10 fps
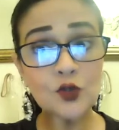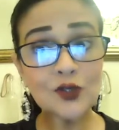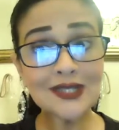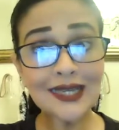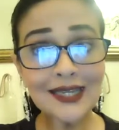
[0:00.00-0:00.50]
you know
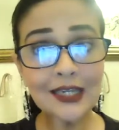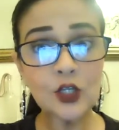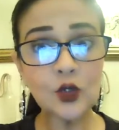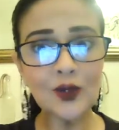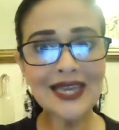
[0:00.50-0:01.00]
suddenly
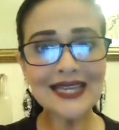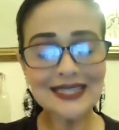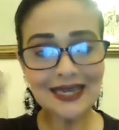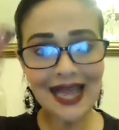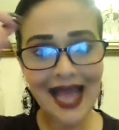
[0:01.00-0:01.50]
you'll
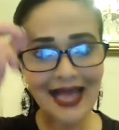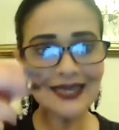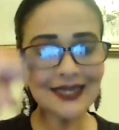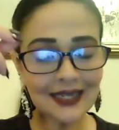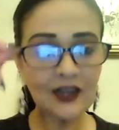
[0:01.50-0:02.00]
get
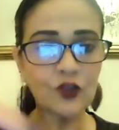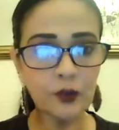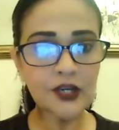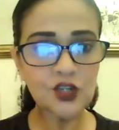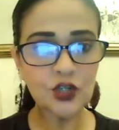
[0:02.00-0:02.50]
added
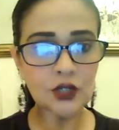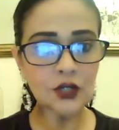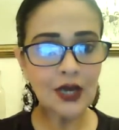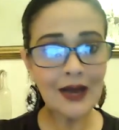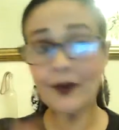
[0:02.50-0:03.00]

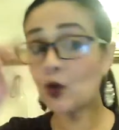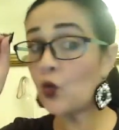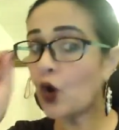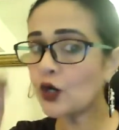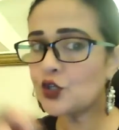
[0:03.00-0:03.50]
information about
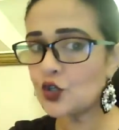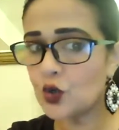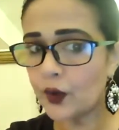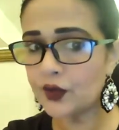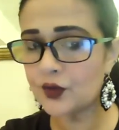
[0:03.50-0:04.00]
what you're
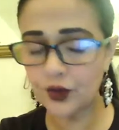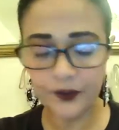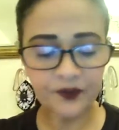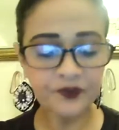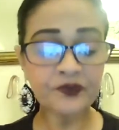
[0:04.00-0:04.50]
going
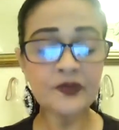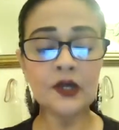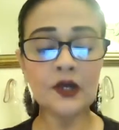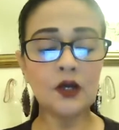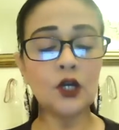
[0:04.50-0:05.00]
through.
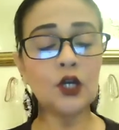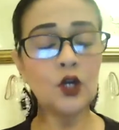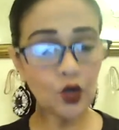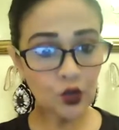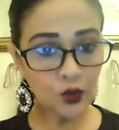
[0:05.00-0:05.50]

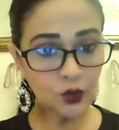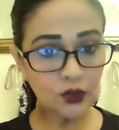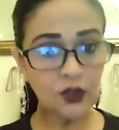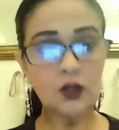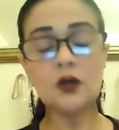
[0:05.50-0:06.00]
Go to
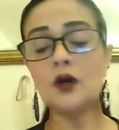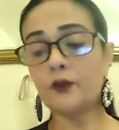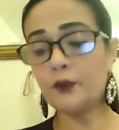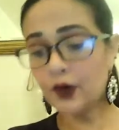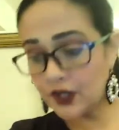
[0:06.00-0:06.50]
Google,
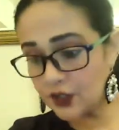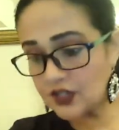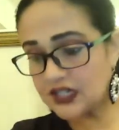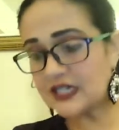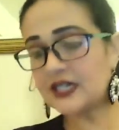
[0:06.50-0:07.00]
put in
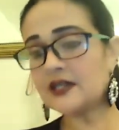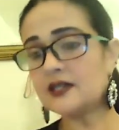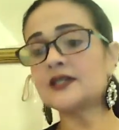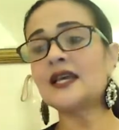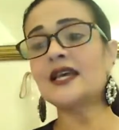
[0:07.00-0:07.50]
your
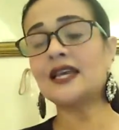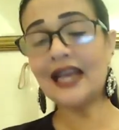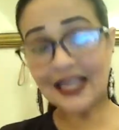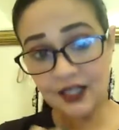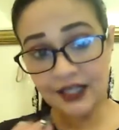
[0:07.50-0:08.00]
details,
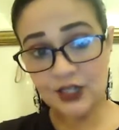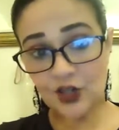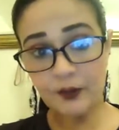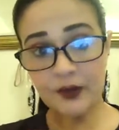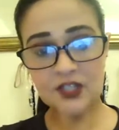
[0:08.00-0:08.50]

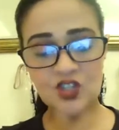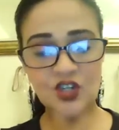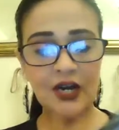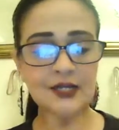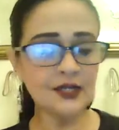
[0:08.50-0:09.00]
calculate your birth
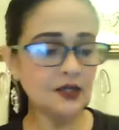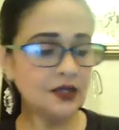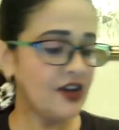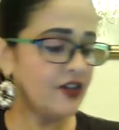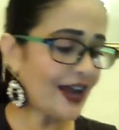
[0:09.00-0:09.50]
chart,
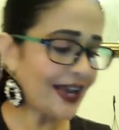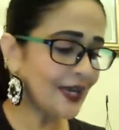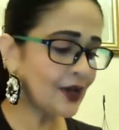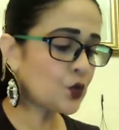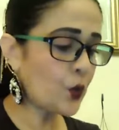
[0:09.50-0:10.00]

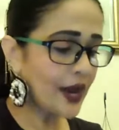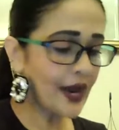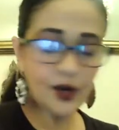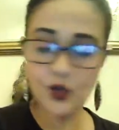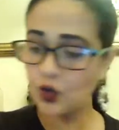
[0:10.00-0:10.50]
find out
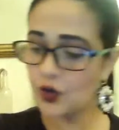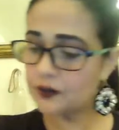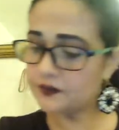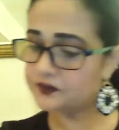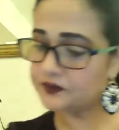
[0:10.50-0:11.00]
where
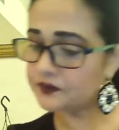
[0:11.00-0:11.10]
your